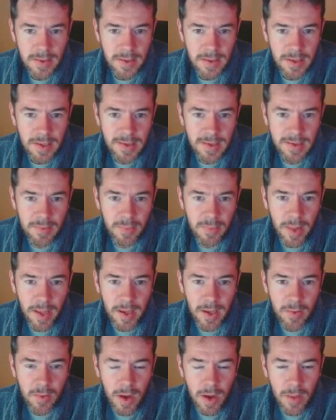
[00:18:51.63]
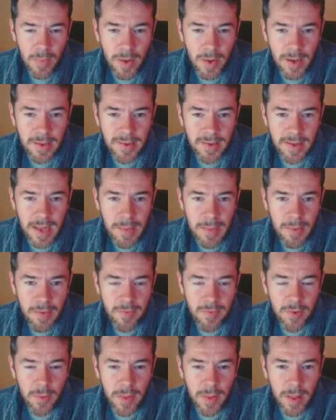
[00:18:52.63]
It's in black and white, but it's an epic
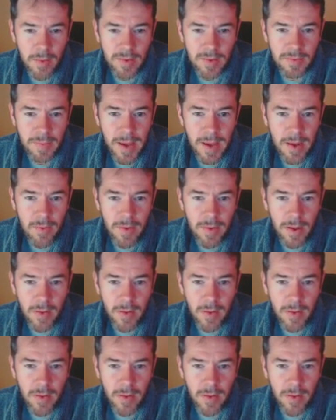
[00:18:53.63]
film, and that was made around